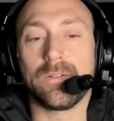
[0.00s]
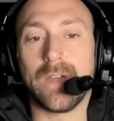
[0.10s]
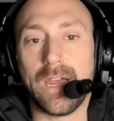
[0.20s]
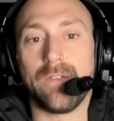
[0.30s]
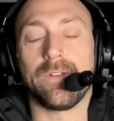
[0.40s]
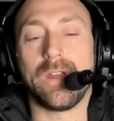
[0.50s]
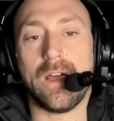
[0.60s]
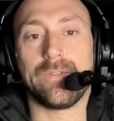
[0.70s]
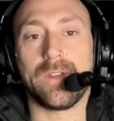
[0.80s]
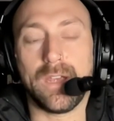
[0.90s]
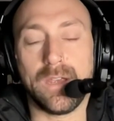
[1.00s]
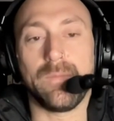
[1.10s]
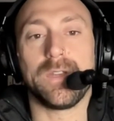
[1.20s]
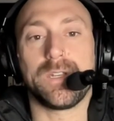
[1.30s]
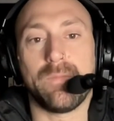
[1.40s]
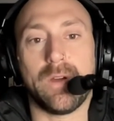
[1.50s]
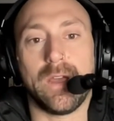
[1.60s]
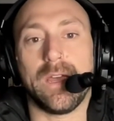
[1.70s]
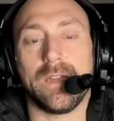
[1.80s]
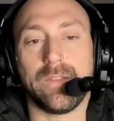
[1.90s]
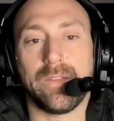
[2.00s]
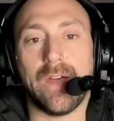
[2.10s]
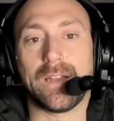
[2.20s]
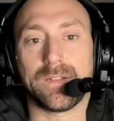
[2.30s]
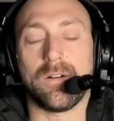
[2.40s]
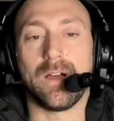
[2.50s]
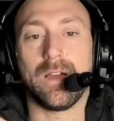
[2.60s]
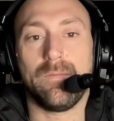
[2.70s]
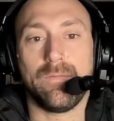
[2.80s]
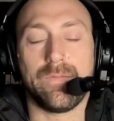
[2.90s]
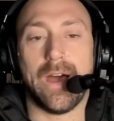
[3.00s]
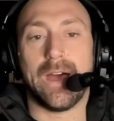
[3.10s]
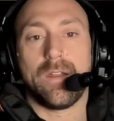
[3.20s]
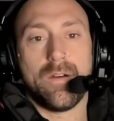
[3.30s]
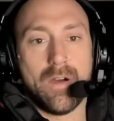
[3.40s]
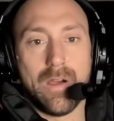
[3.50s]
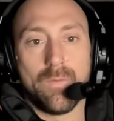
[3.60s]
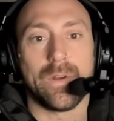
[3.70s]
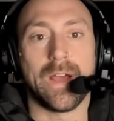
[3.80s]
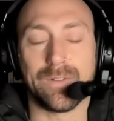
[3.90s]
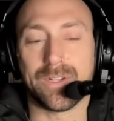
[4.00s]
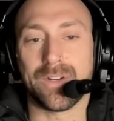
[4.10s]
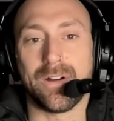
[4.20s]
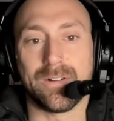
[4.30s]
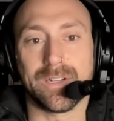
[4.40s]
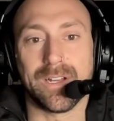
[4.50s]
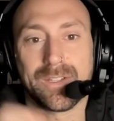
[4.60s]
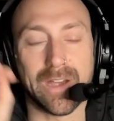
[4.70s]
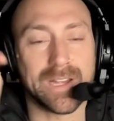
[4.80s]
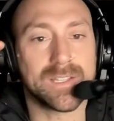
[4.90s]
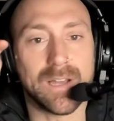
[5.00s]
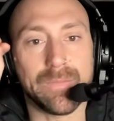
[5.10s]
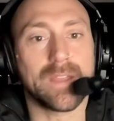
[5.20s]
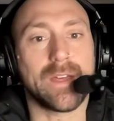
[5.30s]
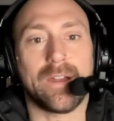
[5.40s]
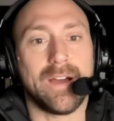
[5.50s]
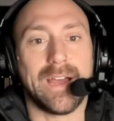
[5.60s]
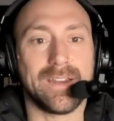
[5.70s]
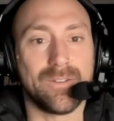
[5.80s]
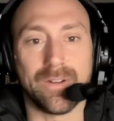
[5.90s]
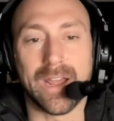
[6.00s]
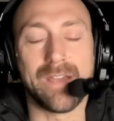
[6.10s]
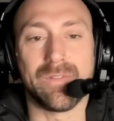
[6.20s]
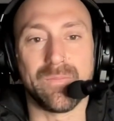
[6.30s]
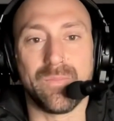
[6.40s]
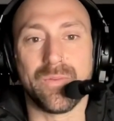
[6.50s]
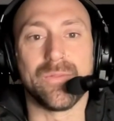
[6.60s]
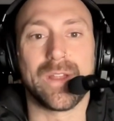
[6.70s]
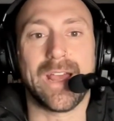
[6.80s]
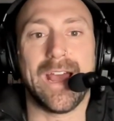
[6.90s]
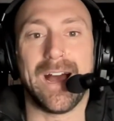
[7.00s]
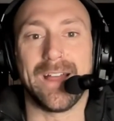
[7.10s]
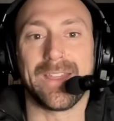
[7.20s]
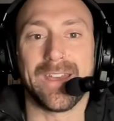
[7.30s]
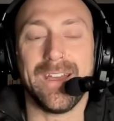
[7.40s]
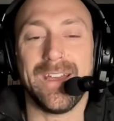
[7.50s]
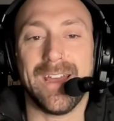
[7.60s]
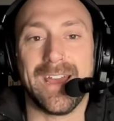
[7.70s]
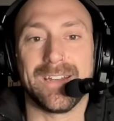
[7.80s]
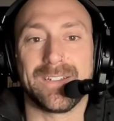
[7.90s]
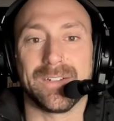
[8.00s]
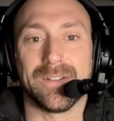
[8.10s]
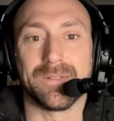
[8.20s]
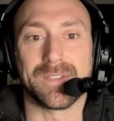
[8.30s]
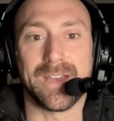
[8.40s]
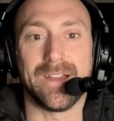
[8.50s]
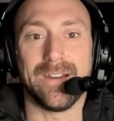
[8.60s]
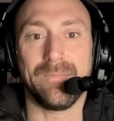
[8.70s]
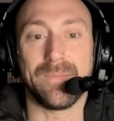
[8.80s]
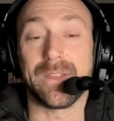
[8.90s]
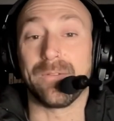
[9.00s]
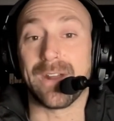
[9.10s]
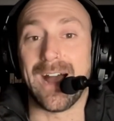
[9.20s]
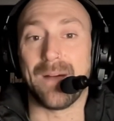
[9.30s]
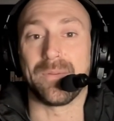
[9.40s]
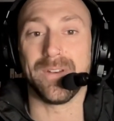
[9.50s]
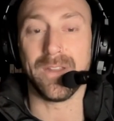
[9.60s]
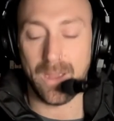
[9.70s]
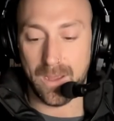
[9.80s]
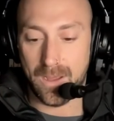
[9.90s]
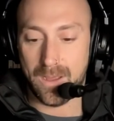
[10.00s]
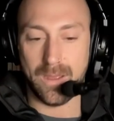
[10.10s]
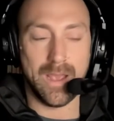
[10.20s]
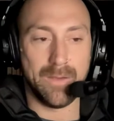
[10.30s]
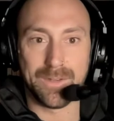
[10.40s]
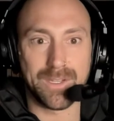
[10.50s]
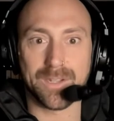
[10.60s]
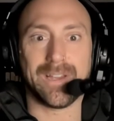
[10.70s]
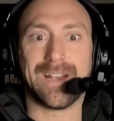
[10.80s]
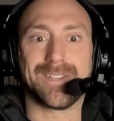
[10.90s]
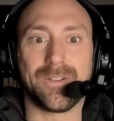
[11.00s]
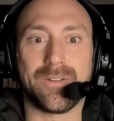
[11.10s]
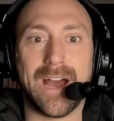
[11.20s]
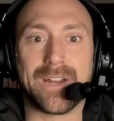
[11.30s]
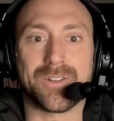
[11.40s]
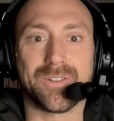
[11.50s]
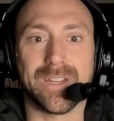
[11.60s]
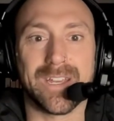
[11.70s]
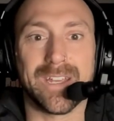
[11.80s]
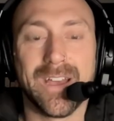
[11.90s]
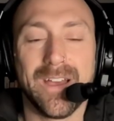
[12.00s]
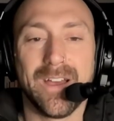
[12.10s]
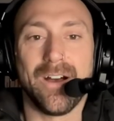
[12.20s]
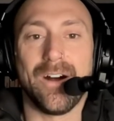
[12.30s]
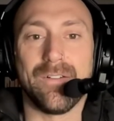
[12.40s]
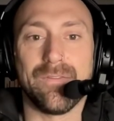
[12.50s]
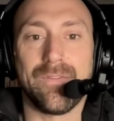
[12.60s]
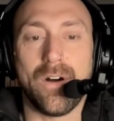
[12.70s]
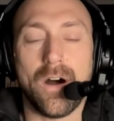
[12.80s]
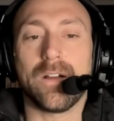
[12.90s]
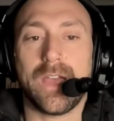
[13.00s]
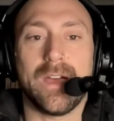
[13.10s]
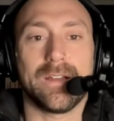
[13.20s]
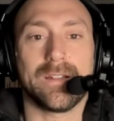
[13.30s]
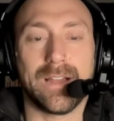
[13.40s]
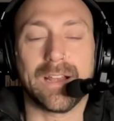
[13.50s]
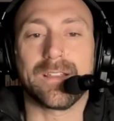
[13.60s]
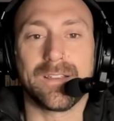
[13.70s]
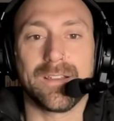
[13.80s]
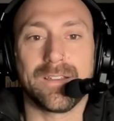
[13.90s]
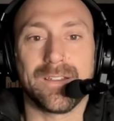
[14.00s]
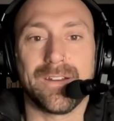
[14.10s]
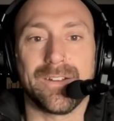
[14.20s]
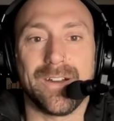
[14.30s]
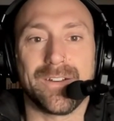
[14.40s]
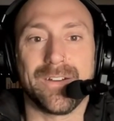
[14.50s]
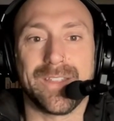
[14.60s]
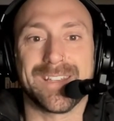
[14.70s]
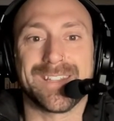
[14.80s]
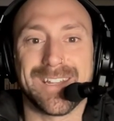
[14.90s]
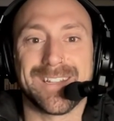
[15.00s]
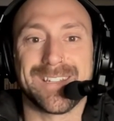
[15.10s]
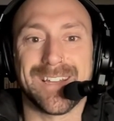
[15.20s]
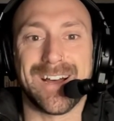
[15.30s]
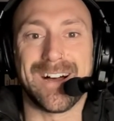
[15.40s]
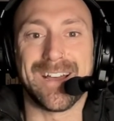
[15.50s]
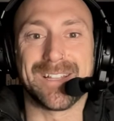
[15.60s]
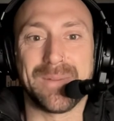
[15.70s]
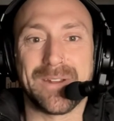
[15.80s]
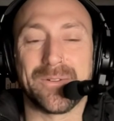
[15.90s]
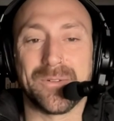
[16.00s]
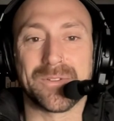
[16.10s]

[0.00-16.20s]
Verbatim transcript: even have an image in my head at that time that I would have a child. It's like something that I had not even put out there until it was there. But then when it happened, it was just like so naturally of, oh yeah, like, you know, I got this and uh, it's been an awesome